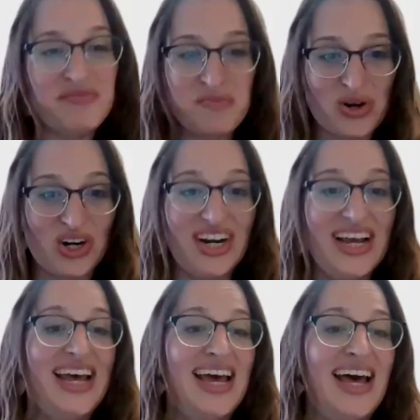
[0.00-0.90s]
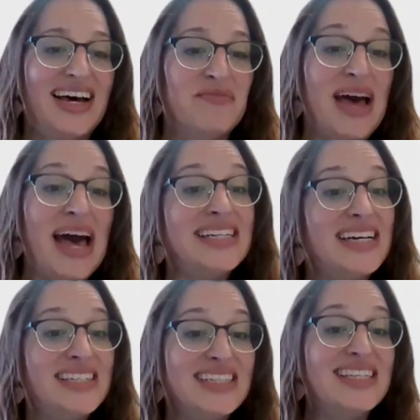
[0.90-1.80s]
limber. And
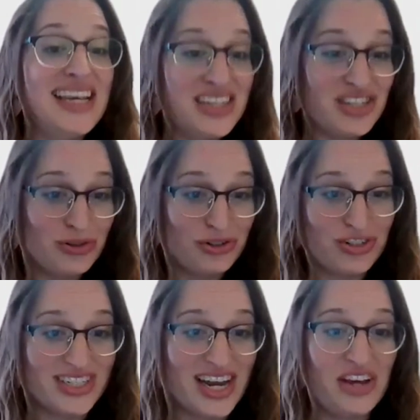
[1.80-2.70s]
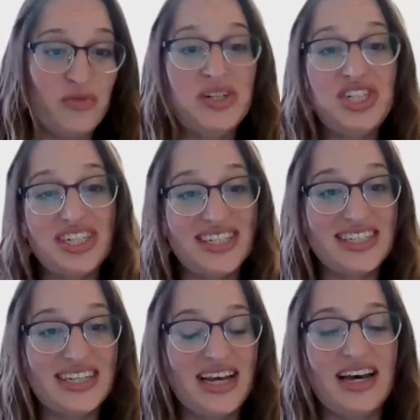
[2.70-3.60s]
does this in a social setting, which
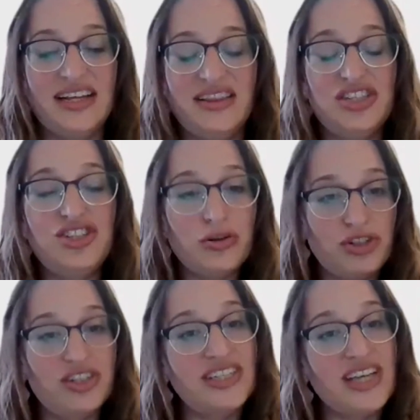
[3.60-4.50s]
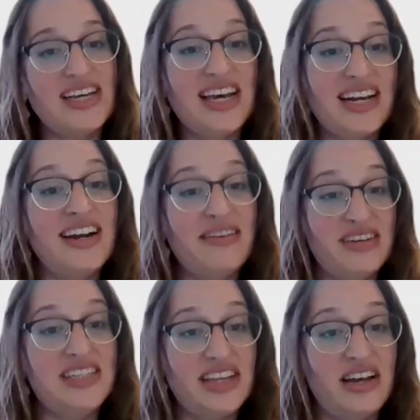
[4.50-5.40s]
is the social setting in and of
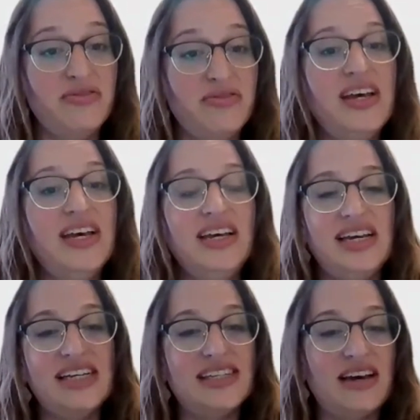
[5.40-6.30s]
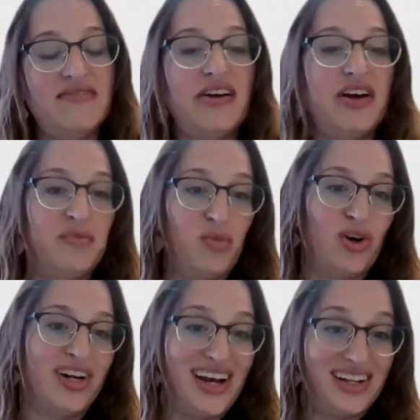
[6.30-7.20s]
itself is a very
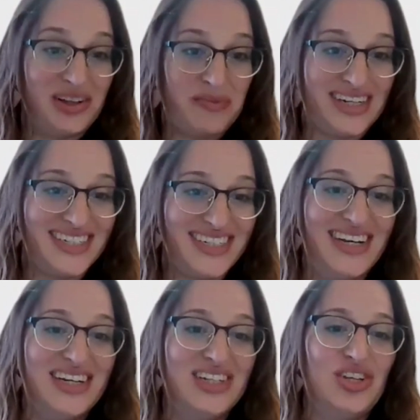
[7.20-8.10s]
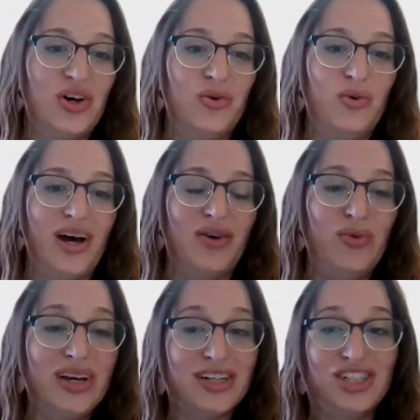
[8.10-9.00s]
important element. So
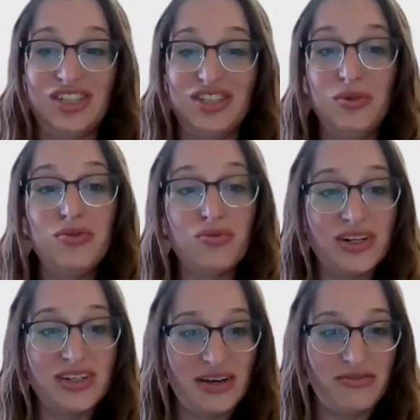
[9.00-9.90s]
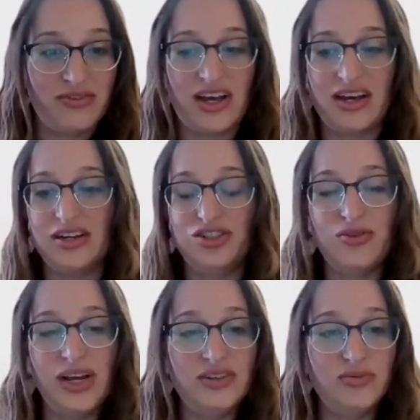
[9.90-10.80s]
we are just so thrilled to have
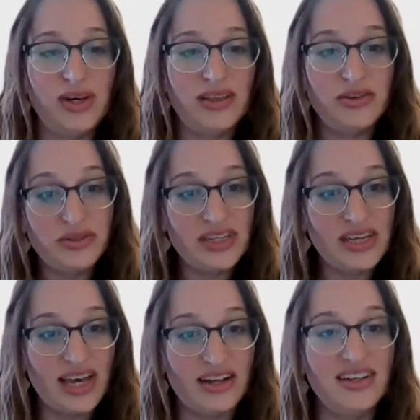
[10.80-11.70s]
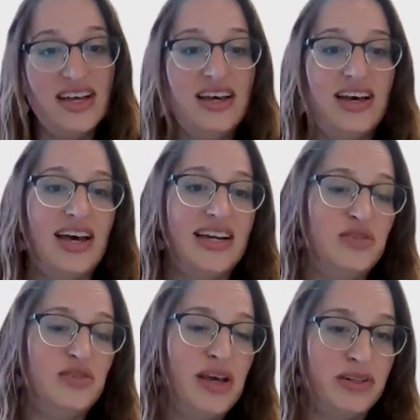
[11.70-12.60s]
trained with UCL and
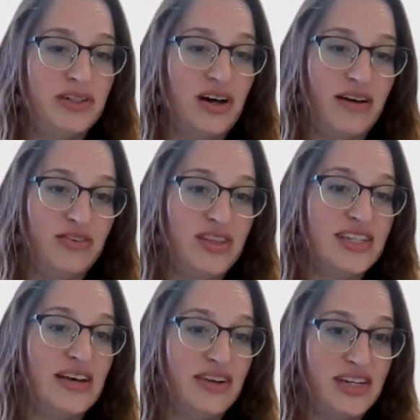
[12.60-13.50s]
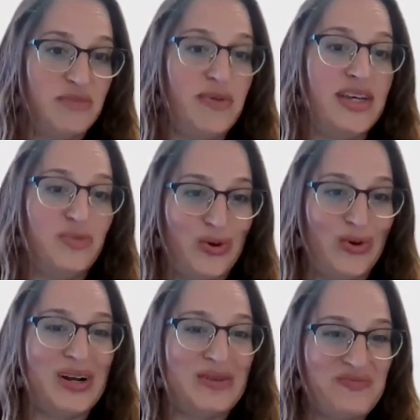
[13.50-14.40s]
to be able to offer this evidence-based
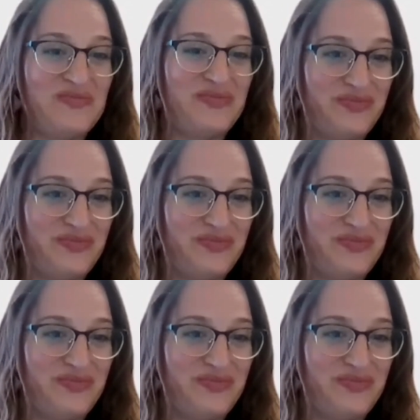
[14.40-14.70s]
program.